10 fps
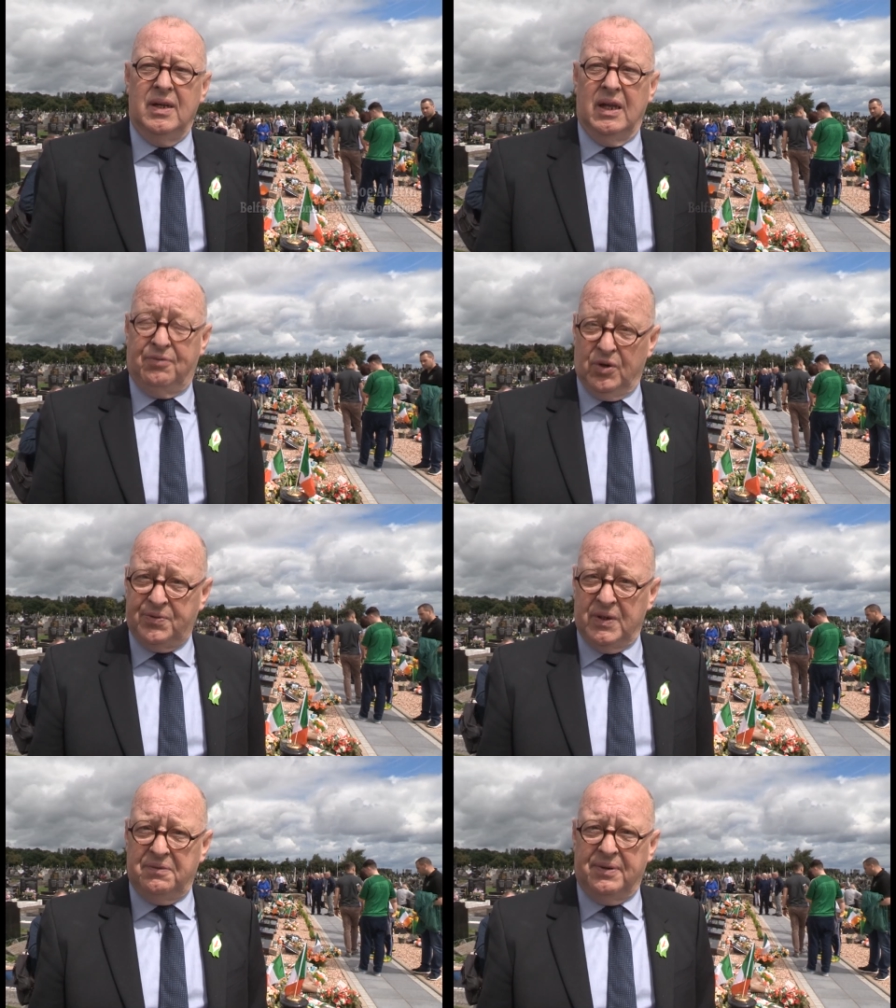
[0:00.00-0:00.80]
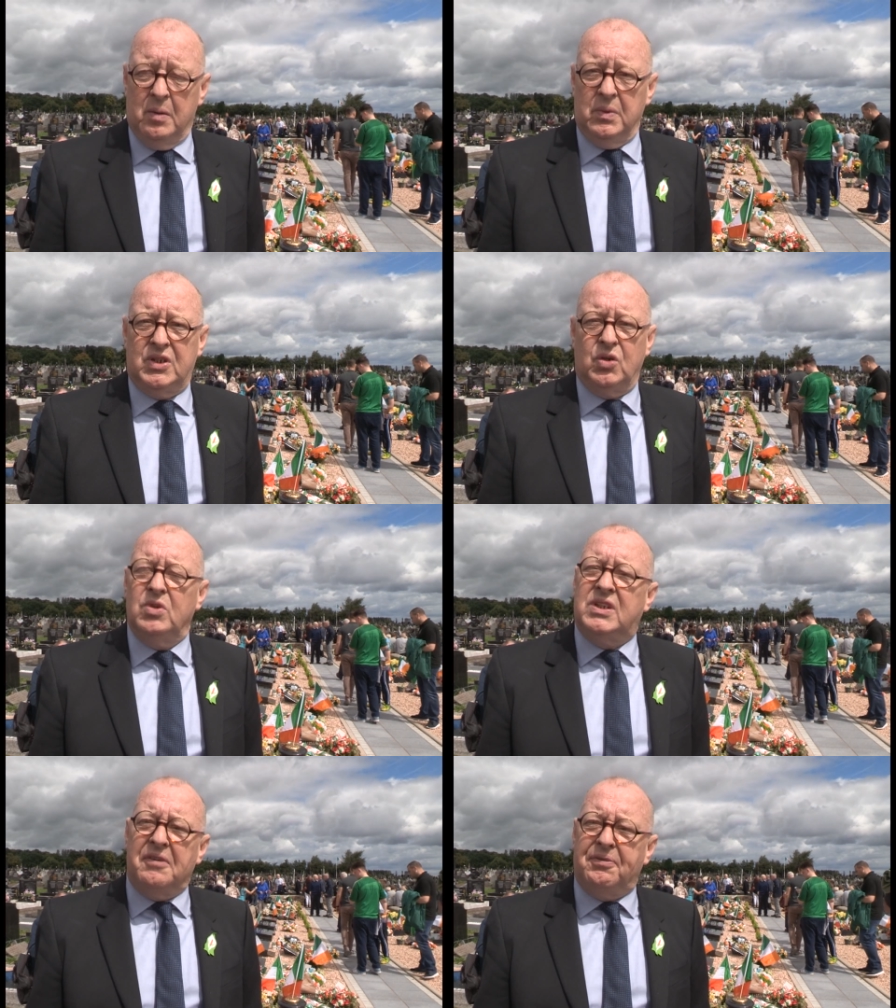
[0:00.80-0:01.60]
They fought for their families. So it
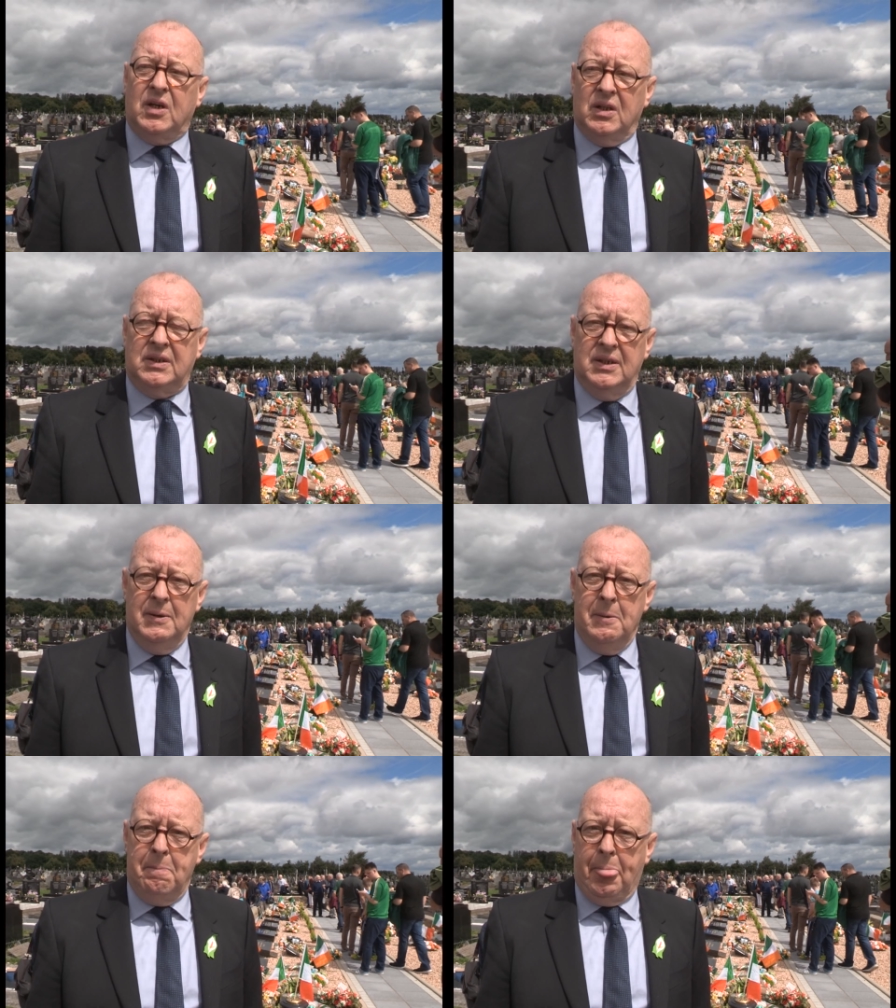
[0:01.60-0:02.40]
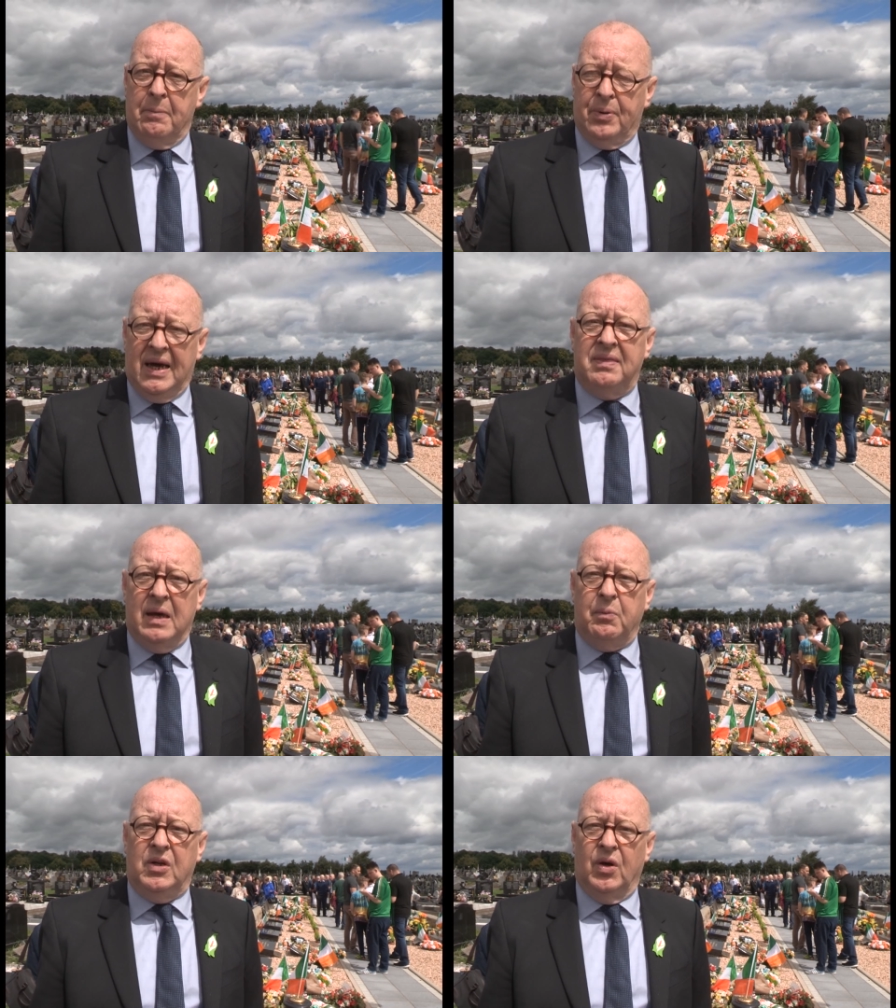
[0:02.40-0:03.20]
was difficult but I
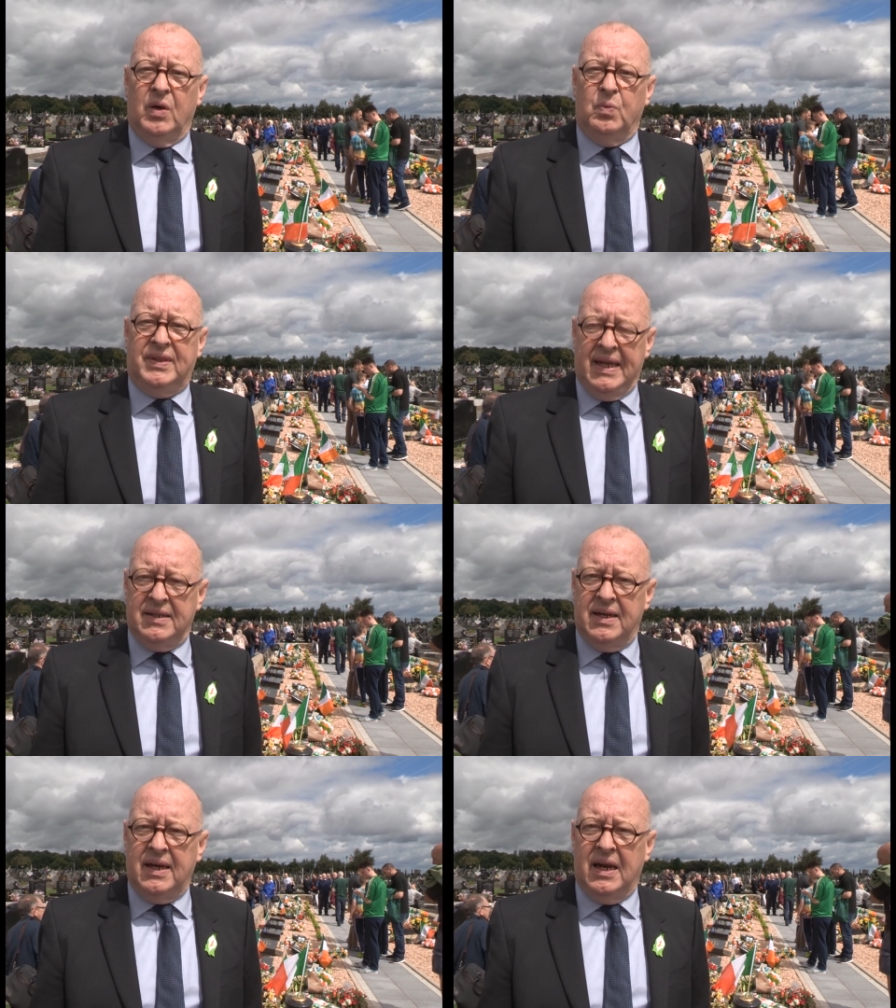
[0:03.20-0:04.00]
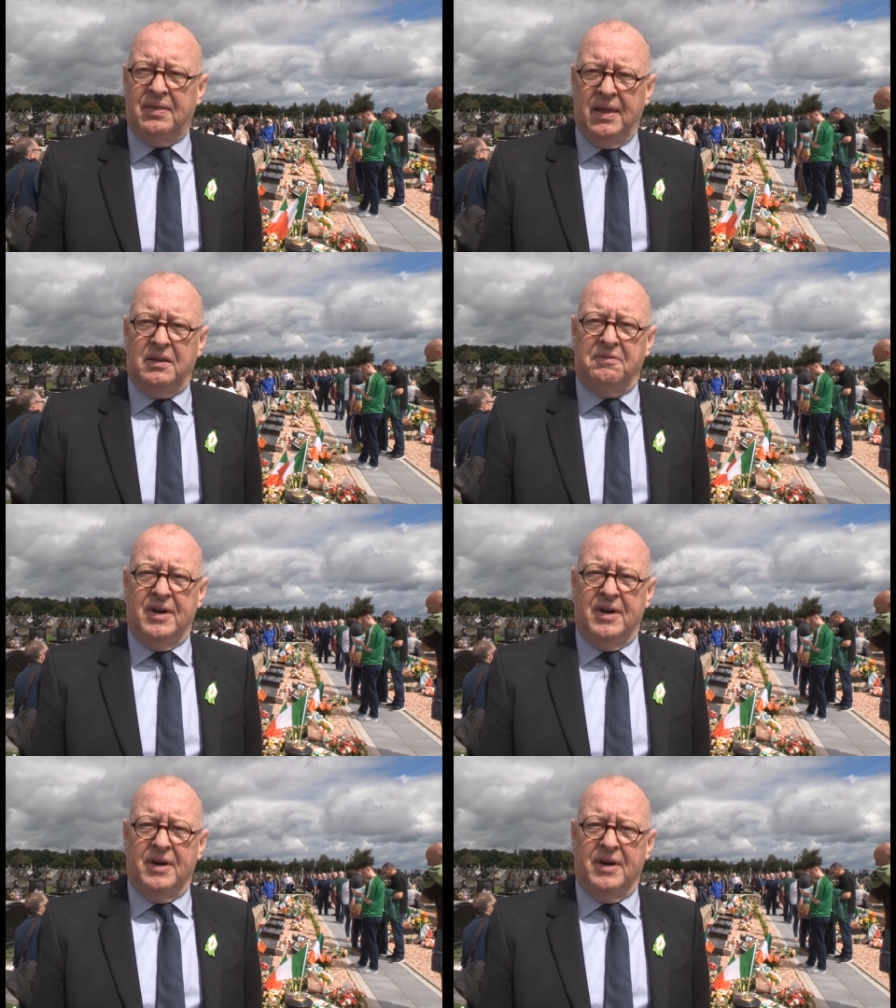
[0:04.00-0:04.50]
think we done it with dignity, and I think the